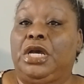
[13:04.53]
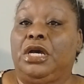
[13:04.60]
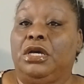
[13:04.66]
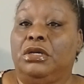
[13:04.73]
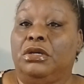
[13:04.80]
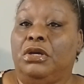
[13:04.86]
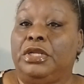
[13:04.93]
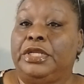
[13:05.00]

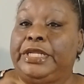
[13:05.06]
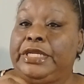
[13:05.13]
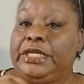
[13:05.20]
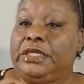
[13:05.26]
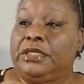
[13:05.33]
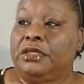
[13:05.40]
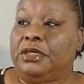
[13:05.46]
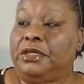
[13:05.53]
A
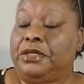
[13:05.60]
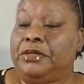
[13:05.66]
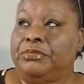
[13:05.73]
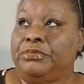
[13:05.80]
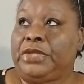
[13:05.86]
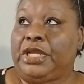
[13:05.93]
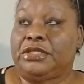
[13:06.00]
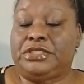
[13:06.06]
link,
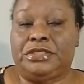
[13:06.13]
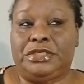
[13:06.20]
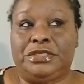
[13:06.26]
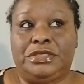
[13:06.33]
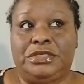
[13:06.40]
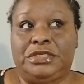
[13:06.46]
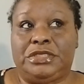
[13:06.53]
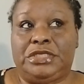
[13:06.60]
not
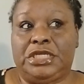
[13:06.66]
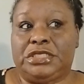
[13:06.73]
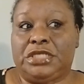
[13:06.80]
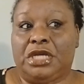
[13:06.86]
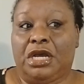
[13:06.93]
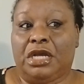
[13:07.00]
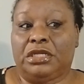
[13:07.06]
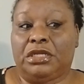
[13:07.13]

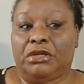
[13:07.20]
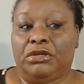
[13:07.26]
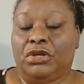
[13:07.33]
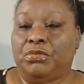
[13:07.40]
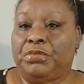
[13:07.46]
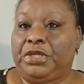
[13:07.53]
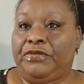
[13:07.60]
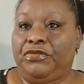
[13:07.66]
TikTok, I
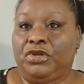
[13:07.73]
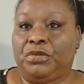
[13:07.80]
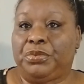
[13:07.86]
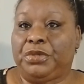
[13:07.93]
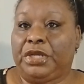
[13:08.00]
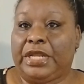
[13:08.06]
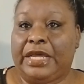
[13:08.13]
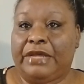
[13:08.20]
don't believe you can
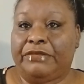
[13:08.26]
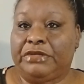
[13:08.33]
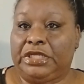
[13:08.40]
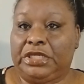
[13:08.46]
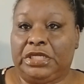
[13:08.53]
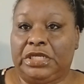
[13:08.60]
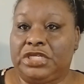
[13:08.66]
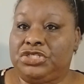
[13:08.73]
put a live
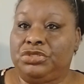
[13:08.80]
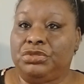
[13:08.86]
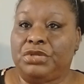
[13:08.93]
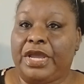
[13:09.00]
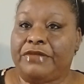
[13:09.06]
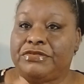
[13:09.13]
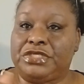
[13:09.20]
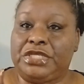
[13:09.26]
link unless you
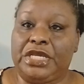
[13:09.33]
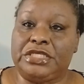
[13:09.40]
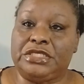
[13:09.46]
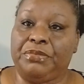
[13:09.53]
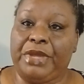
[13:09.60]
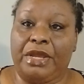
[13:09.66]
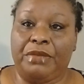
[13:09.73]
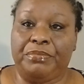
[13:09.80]
have
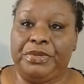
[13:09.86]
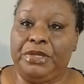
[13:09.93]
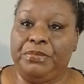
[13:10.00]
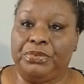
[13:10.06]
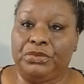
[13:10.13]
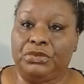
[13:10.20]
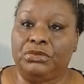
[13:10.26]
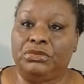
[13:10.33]
X amount of
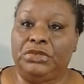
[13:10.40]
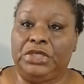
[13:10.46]
people.